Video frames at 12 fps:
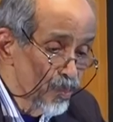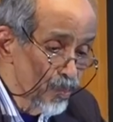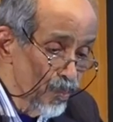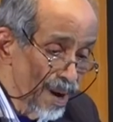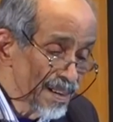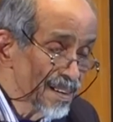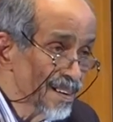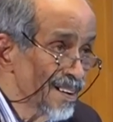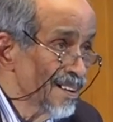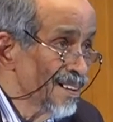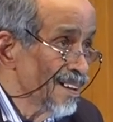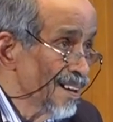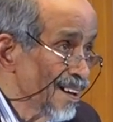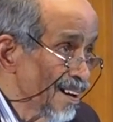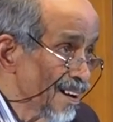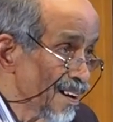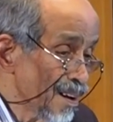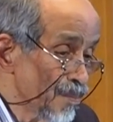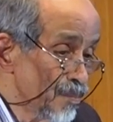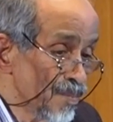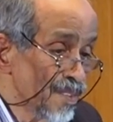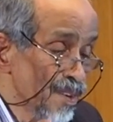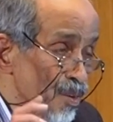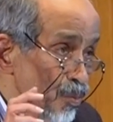but
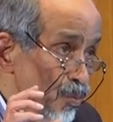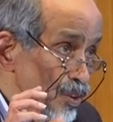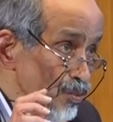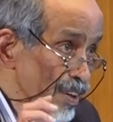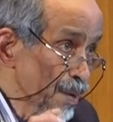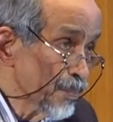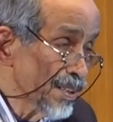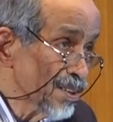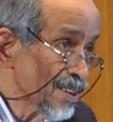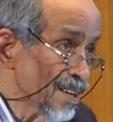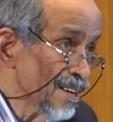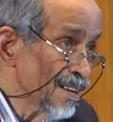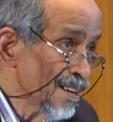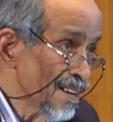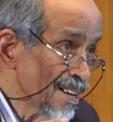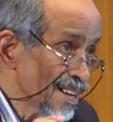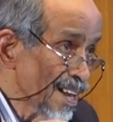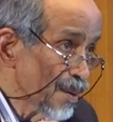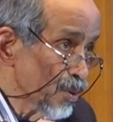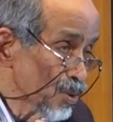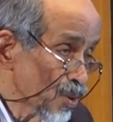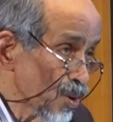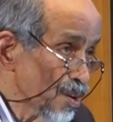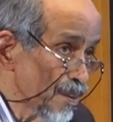was very particular about the
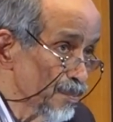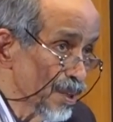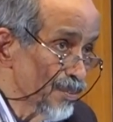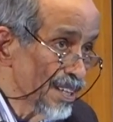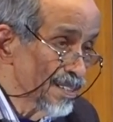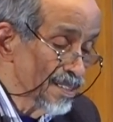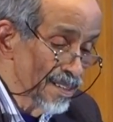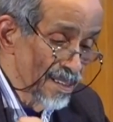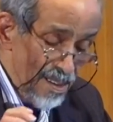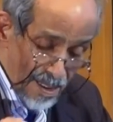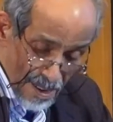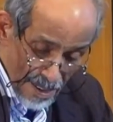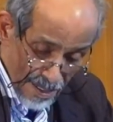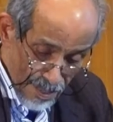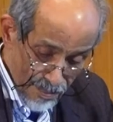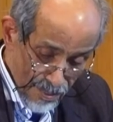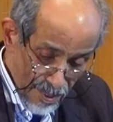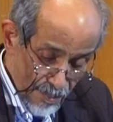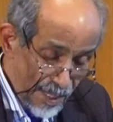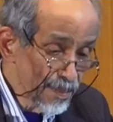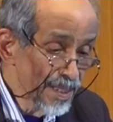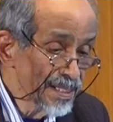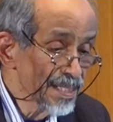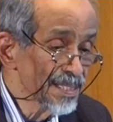role of observation and of
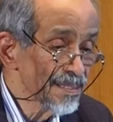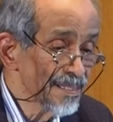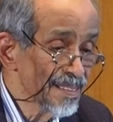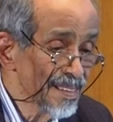mathematics.